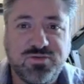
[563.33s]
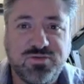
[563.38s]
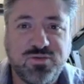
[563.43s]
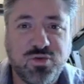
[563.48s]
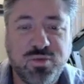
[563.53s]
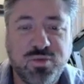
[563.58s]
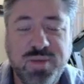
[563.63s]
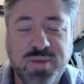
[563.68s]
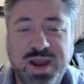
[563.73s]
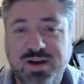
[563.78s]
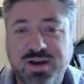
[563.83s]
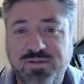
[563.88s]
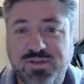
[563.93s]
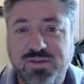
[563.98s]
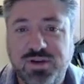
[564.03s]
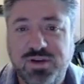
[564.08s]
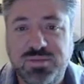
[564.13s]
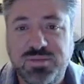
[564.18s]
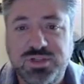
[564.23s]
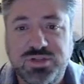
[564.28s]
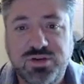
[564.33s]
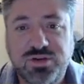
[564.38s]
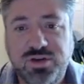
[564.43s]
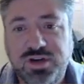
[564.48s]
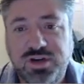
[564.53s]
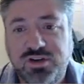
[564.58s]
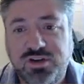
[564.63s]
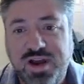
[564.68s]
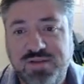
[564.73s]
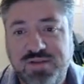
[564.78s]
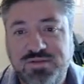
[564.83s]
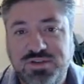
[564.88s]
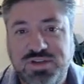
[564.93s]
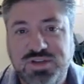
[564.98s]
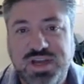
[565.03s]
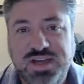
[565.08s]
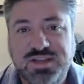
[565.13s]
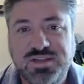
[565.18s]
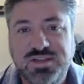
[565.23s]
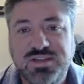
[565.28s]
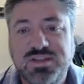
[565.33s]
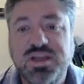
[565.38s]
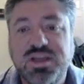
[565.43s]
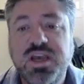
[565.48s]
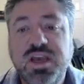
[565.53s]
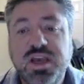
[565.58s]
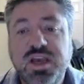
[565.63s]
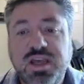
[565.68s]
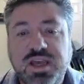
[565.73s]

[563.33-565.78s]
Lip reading: format of a Missouri driver's license.